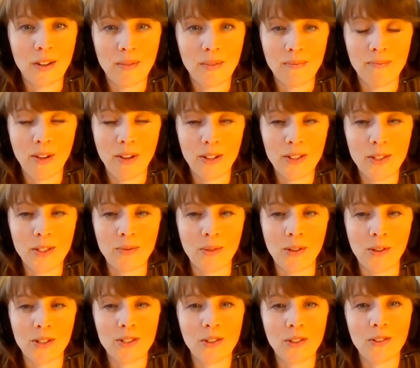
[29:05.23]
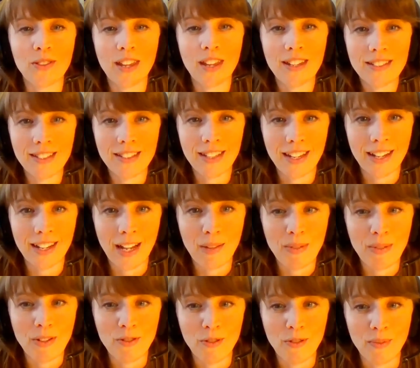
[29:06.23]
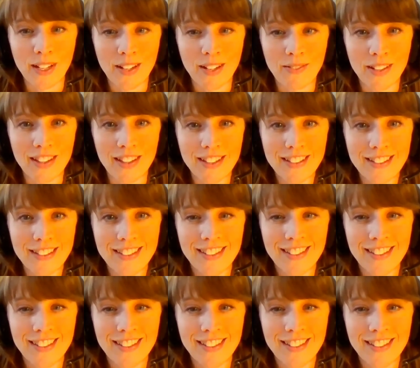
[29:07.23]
Baltimore. So thanks again, Amy, for being with us.